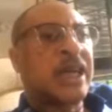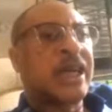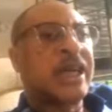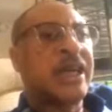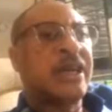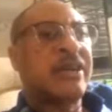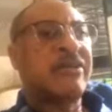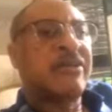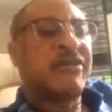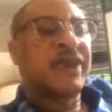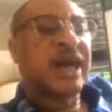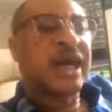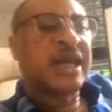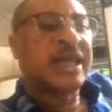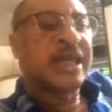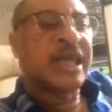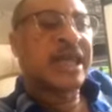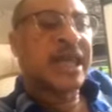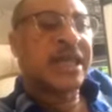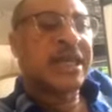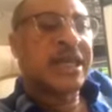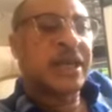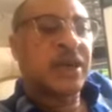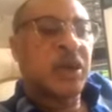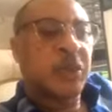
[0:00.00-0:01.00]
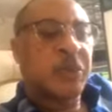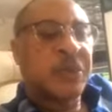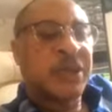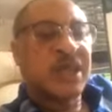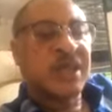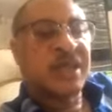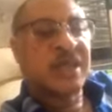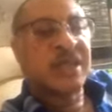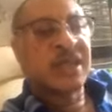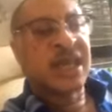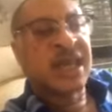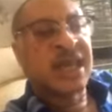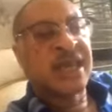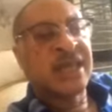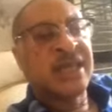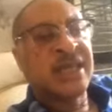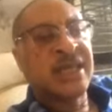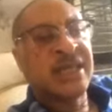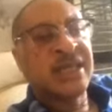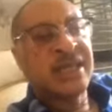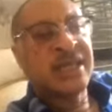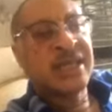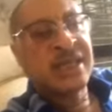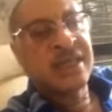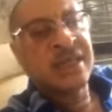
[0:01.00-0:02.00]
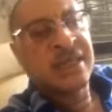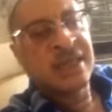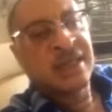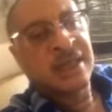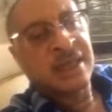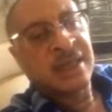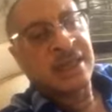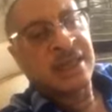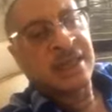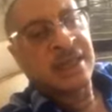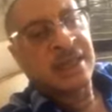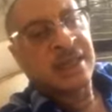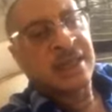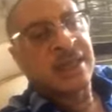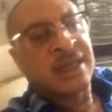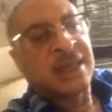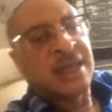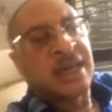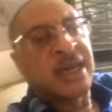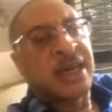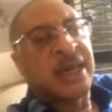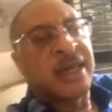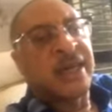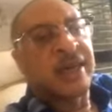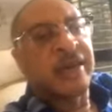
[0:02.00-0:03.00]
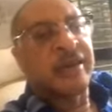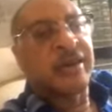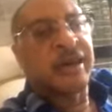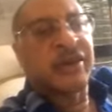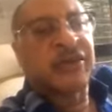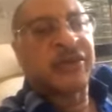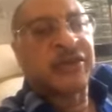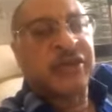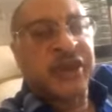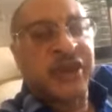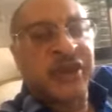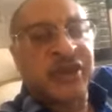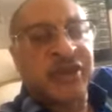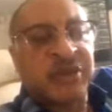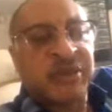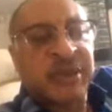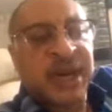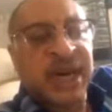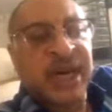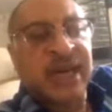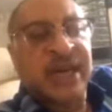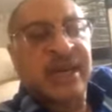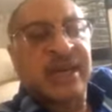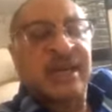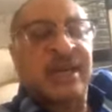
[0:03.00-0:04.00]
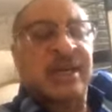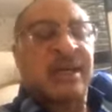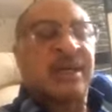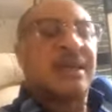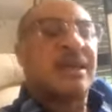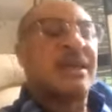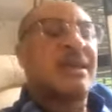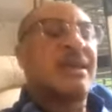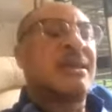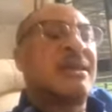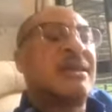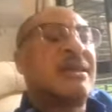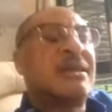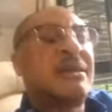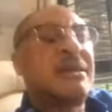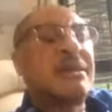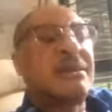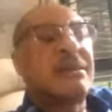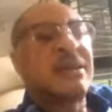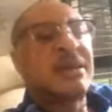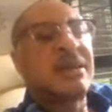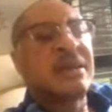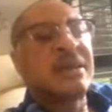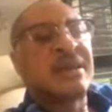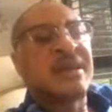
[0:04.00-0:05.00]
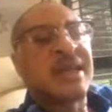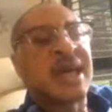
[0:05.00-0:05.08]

invited at Adopita's side, and another friend of mine, Sam